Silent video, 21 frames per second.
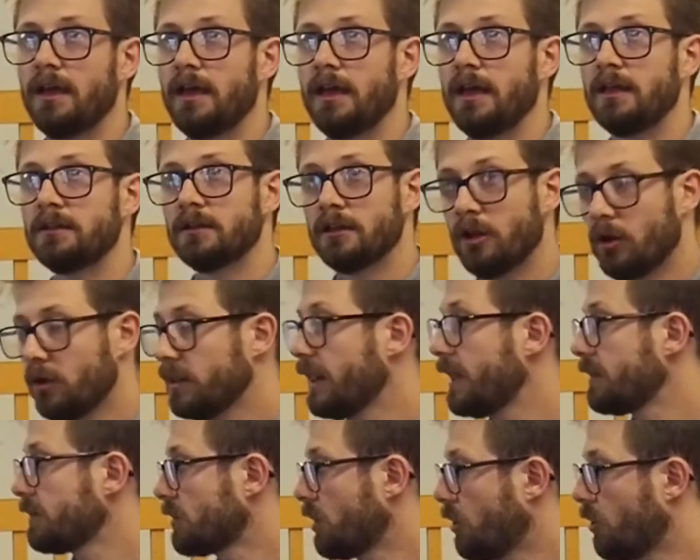is a lot
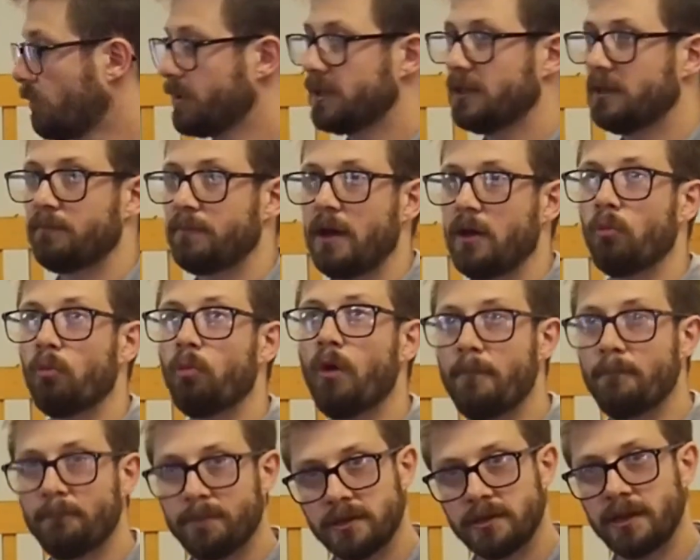less common. About
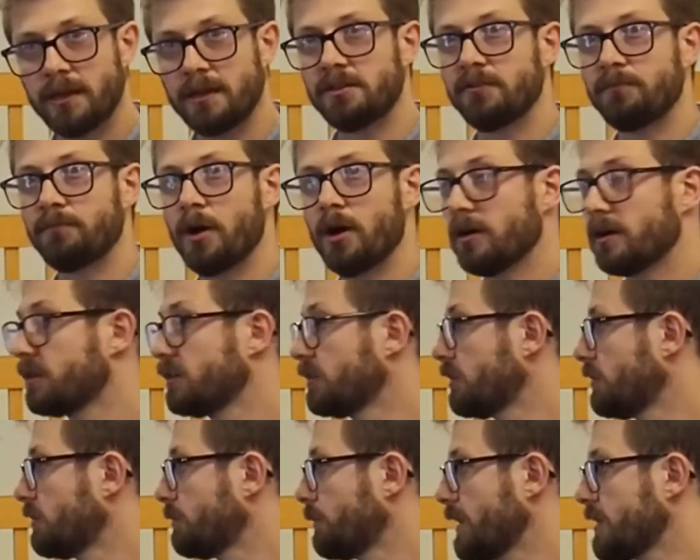1% of
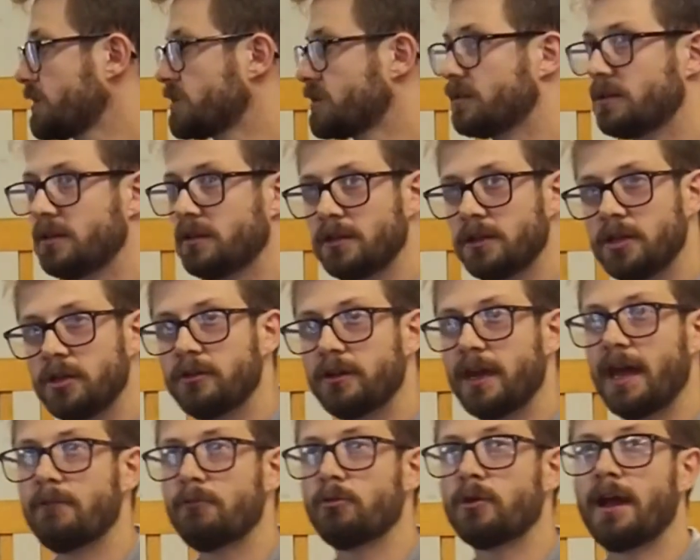Parkinson's patients in the
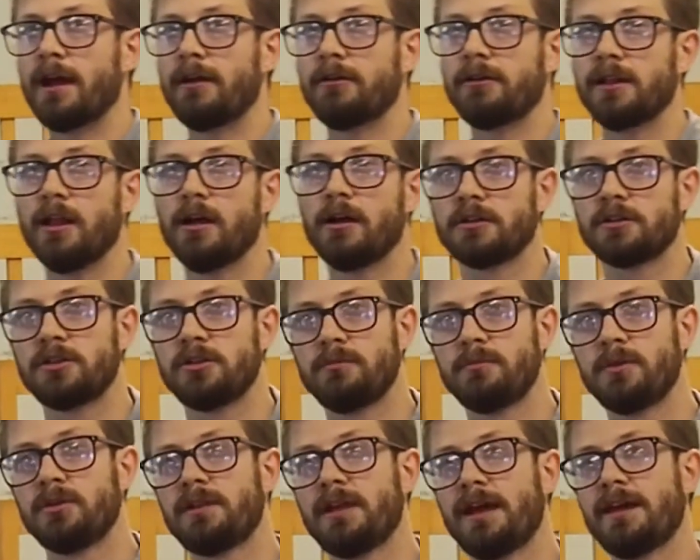UK carry LRRK2
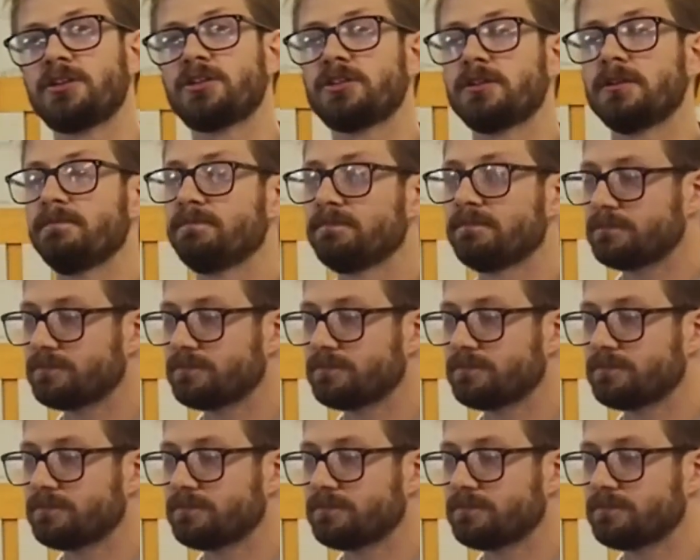mutation.